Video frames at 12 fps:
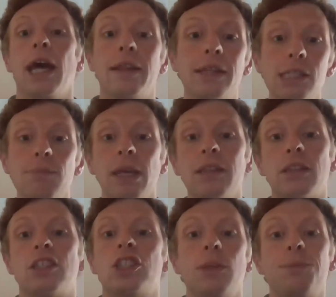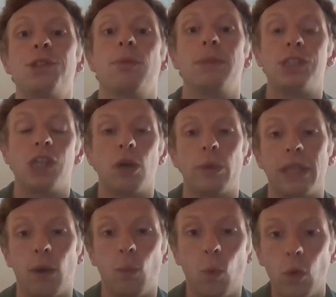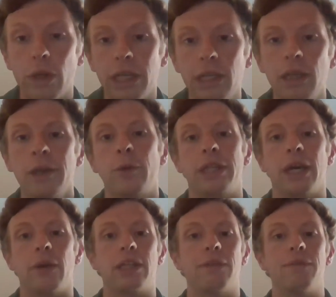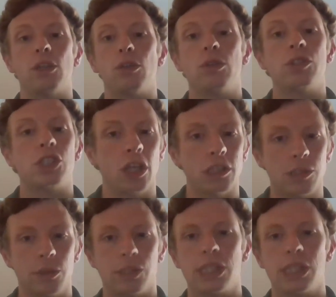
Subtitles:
And this meant that ships could be sunk without warning, without giving crews a chance to